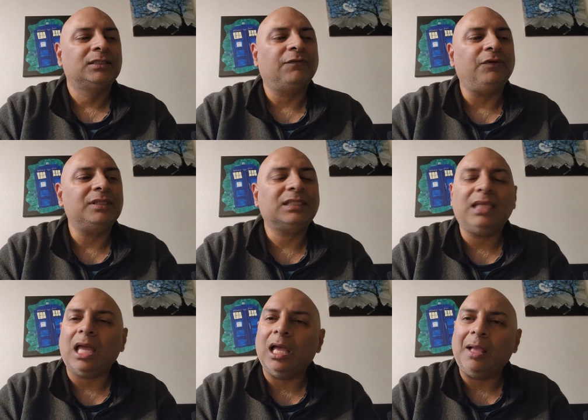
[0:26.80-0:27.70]
so
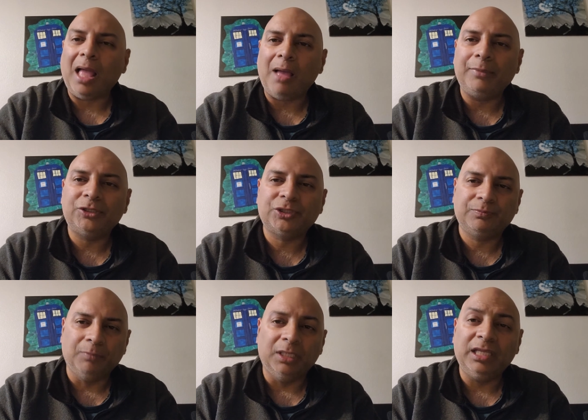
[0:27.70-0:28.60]
firstly, uh, how
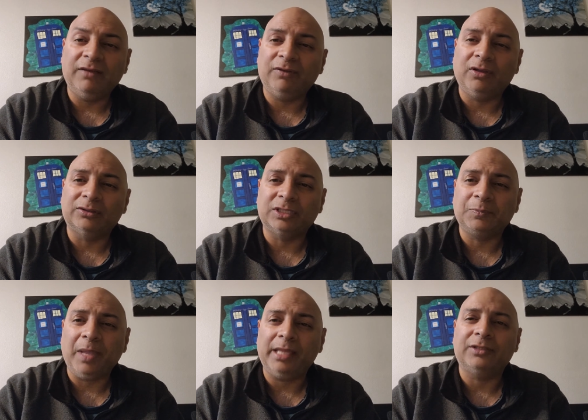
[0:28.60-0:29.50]
much money have you got to
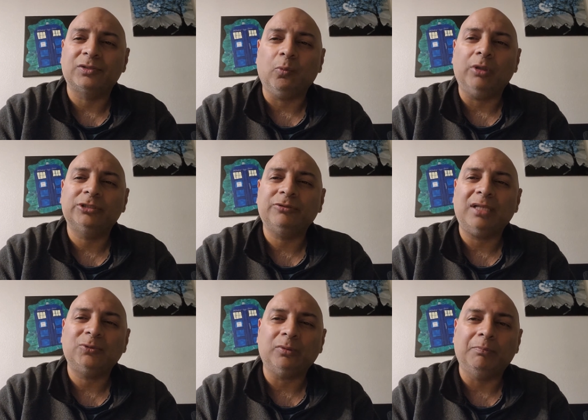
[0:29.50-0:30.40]
spend? So what's
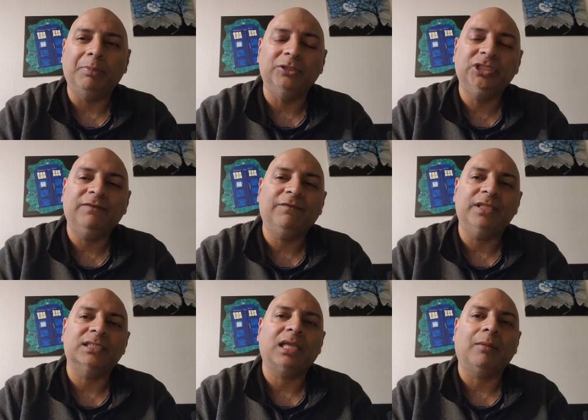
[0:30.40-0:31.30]
your actual budget
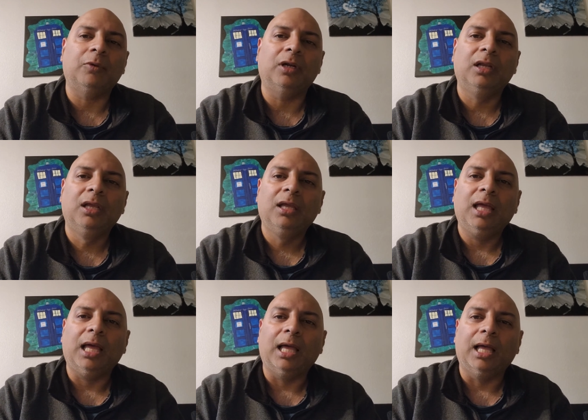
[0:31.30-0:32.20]
for this camera?
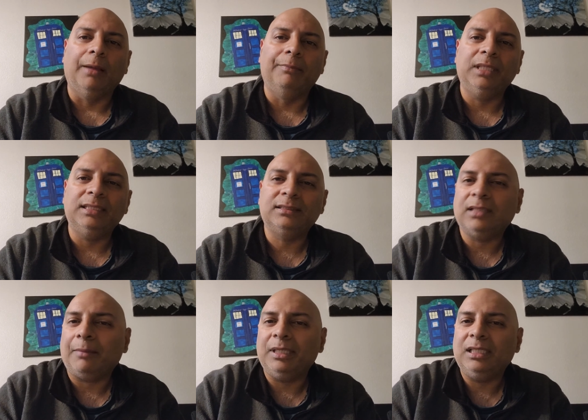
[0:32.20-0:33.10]
Um, is
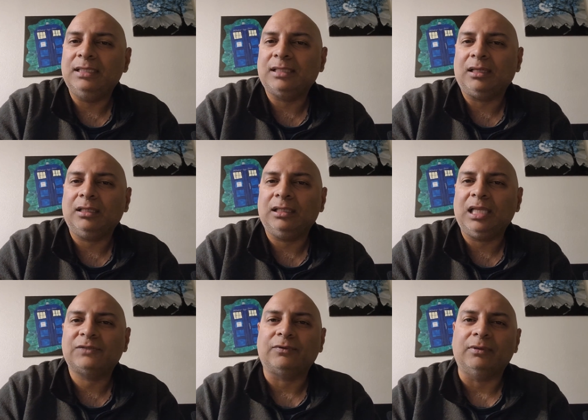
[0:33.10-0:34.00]
I mean, is that going to
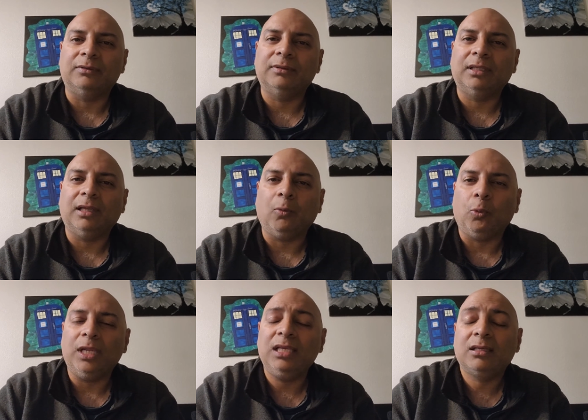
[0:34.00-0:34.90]
last for a
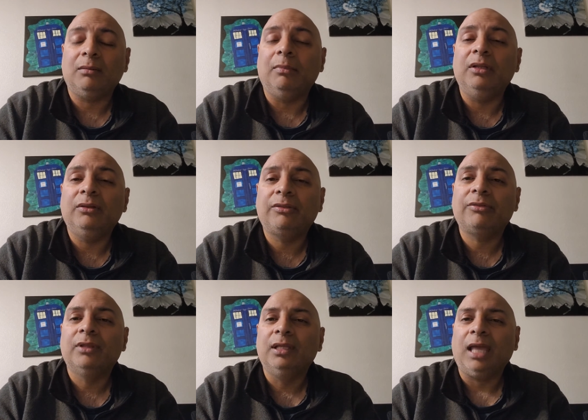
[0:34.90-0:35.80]
week, a month?
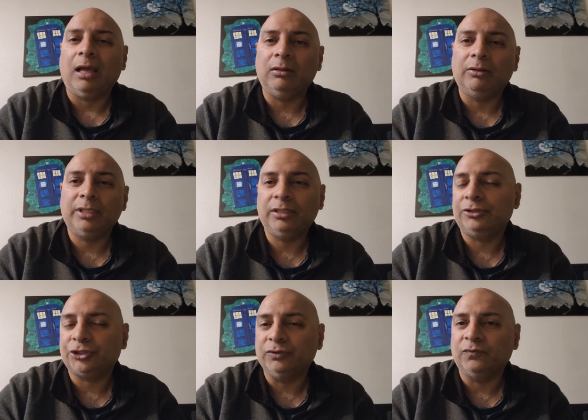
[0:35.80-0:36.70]
How long are you
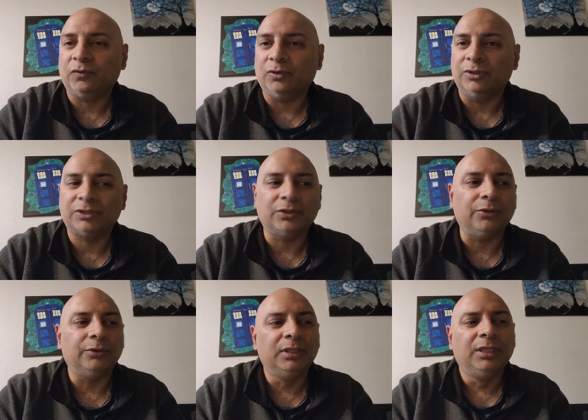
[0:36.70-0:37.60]
going to shoot for?
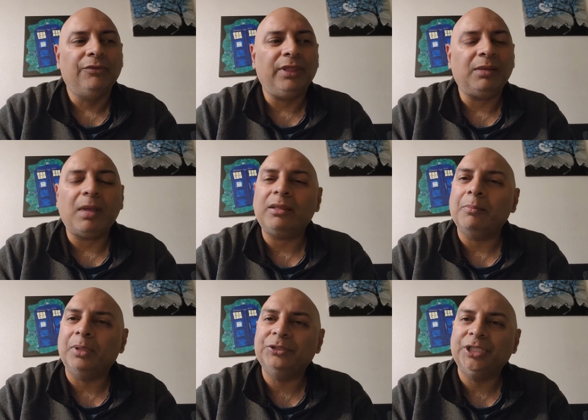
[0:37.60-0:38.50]
So think about
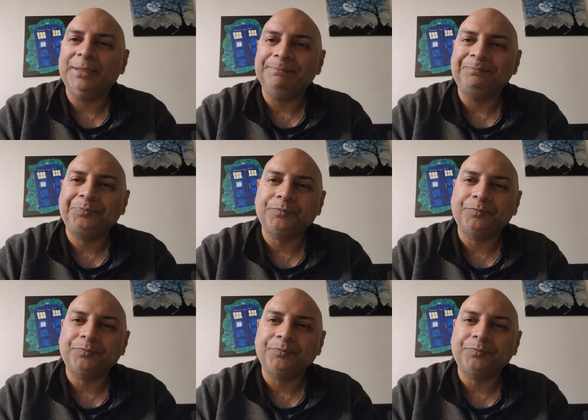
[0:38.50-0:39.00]
your budget.